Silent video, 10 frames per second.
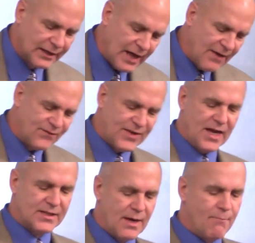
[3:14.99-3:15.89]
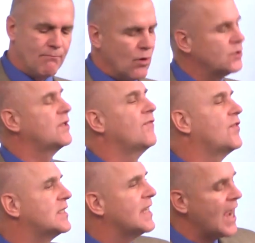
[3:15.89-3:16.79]
life takes up most of
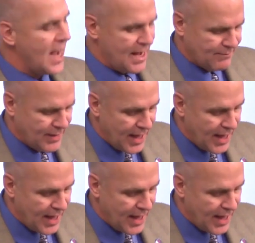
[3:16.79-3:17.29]
the time